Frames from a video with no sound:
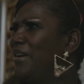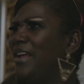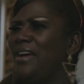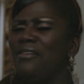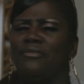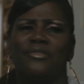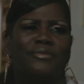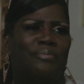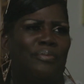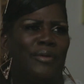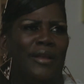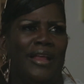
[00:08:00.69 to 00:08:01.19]
but
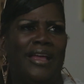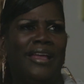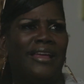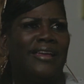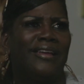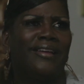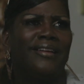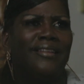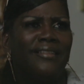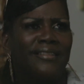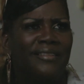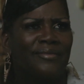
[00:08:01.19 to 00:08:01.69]
I was
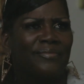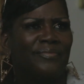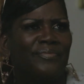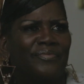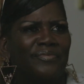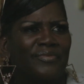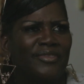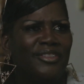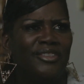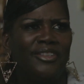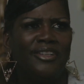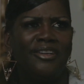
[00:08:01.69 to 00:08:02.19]
playing
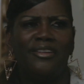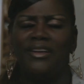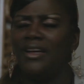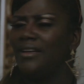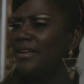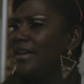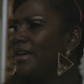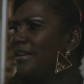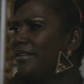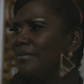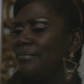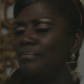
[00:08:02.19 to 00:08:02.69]
you know, I
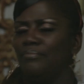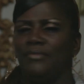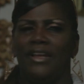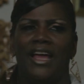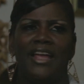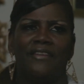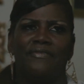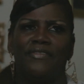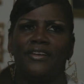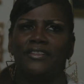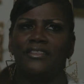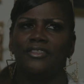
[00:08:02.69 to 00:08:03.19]
got a
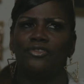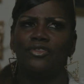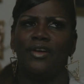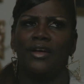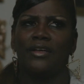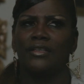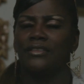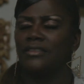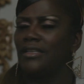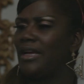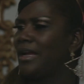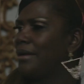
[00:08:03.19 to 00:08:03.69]
knife out the
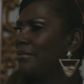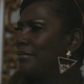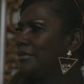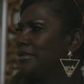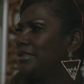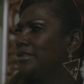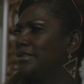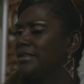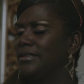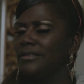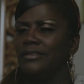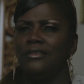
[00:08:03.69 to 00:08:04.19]
Cracker Jack and
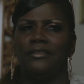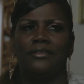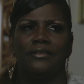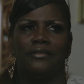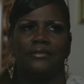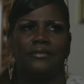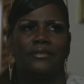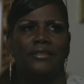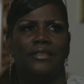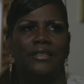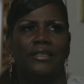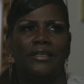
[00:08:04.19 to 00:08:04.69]
shit, you
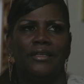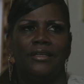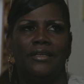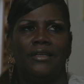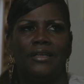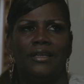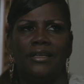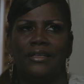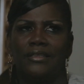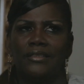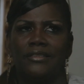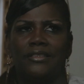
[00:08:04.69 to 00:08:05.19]
know.
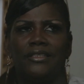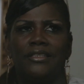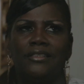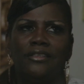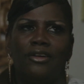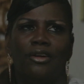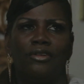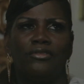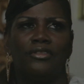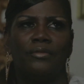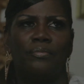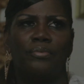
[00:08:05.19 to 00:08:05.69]
And she
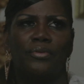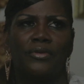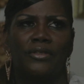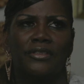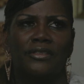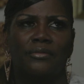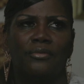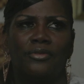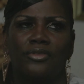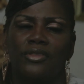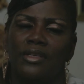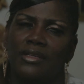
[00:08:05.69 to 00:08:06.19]
told the
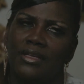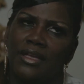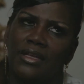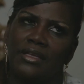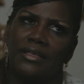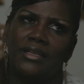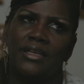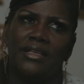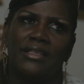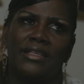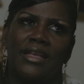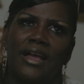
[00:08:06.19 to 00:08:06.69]
principal, so I got
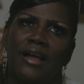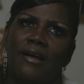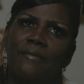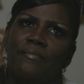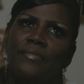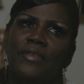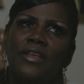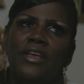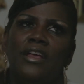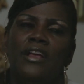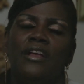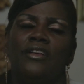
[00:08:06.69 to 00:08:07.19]
kicked out.
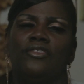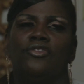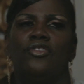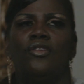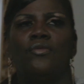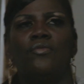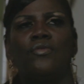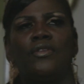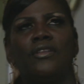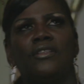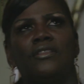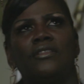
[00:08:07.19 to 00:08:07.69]

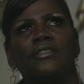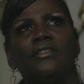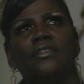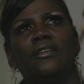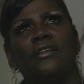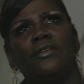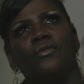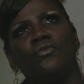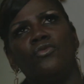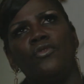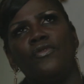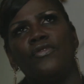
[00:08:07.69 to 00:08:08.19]
So I went
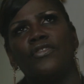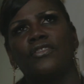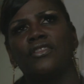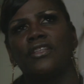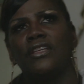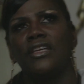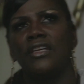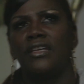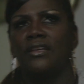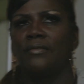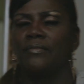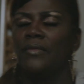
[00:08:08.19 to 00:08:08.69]
to um, Rufus
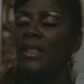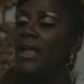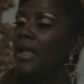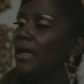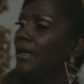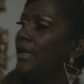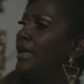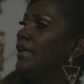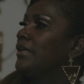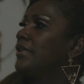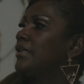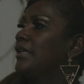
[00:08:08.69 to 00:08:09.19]
King,
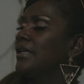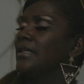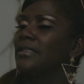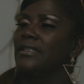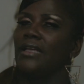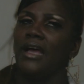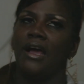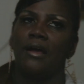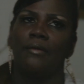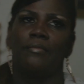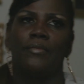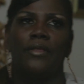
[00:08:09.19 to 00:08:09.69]
got kicked
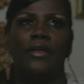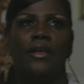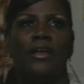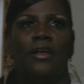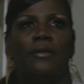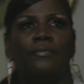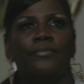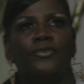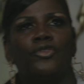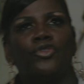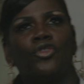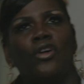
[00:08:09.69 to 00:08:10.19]
out.
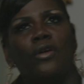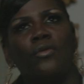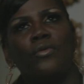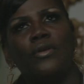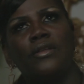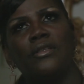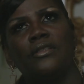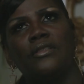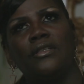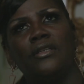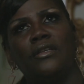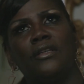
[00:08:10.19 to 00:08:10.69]
So I
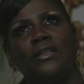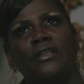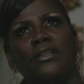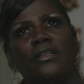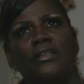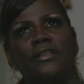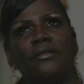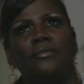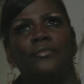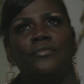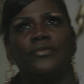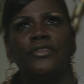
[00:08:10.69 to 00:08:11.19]
went to
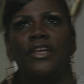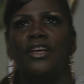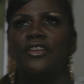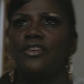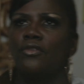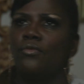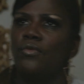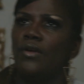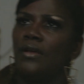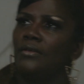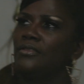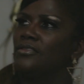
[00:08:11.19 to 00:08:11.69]
um,
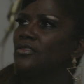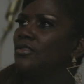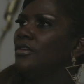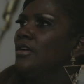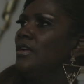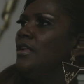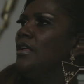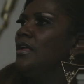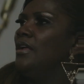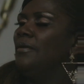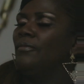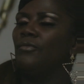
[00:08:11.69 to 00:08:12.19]
Daniel Webster.
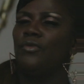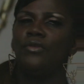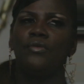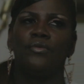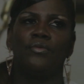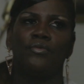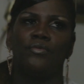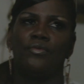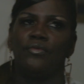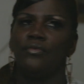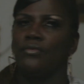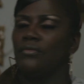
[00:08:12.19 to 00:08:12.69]

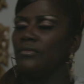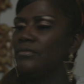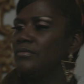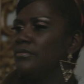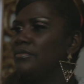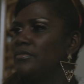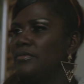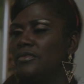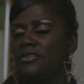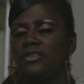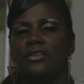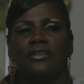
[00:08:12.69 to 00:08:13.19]
We
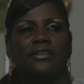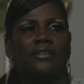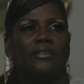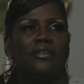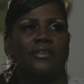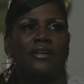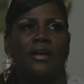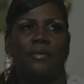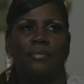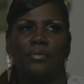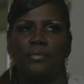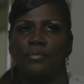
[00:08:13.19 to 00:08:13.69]
took a
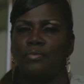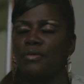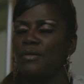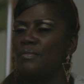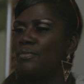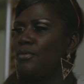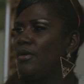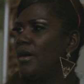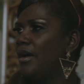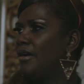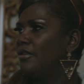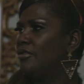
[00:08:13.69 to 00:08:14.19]
couple of
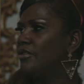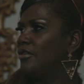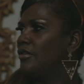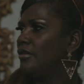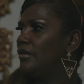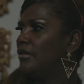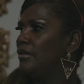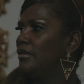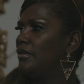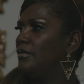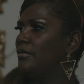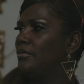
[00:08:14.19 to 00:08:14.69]
people out on the
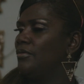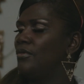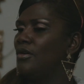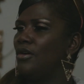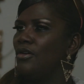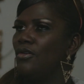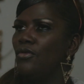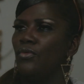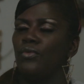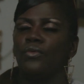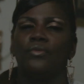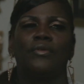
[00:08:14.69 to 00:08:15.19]
um,
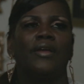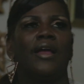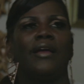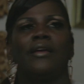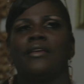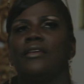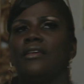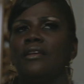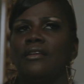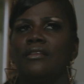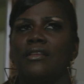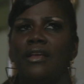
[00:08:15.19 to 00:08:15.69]
road, got
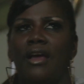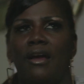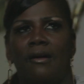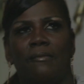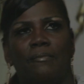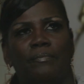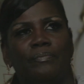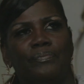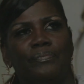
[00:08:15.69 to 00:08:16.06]
kicked out.